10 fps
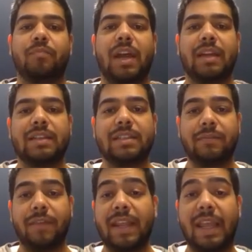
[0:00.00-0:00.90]
and it's
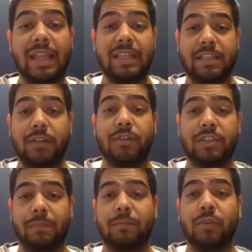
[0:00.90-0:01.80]
very easy to
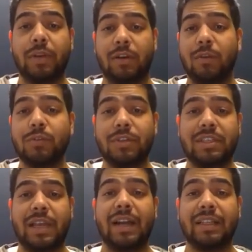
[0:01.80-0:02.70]
jump to
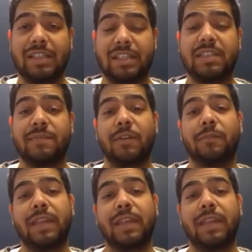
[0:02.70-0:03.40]
conclusions, and this is one of